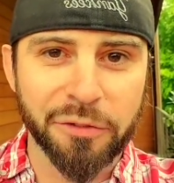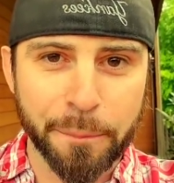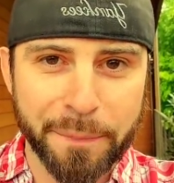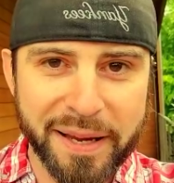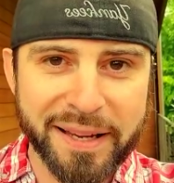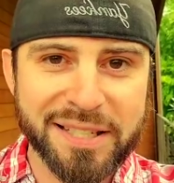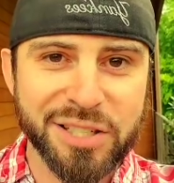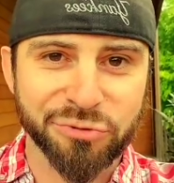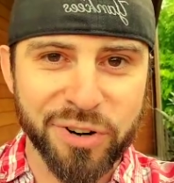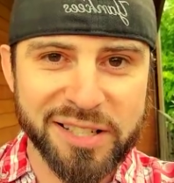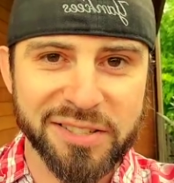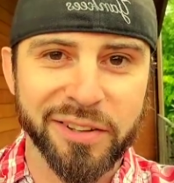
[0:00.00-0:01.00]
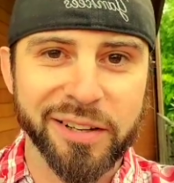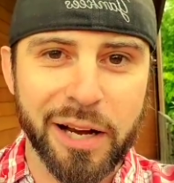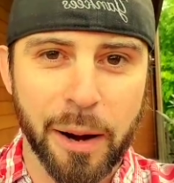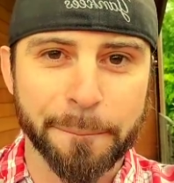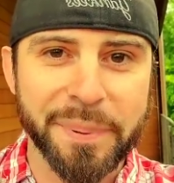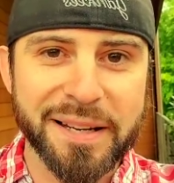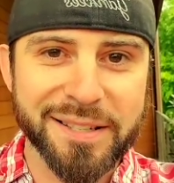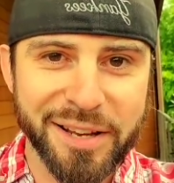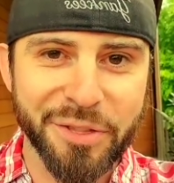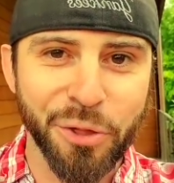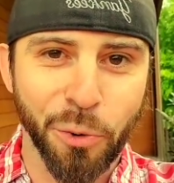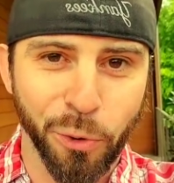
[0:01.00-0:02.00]
the biggest wrestling companies
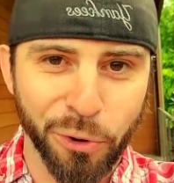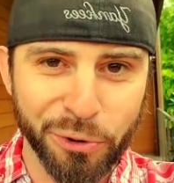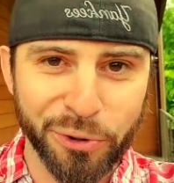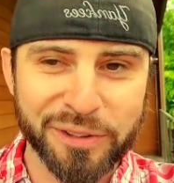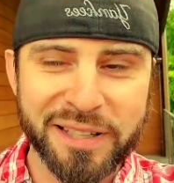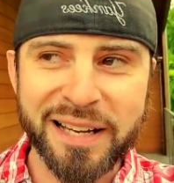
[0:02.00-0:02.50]
in the world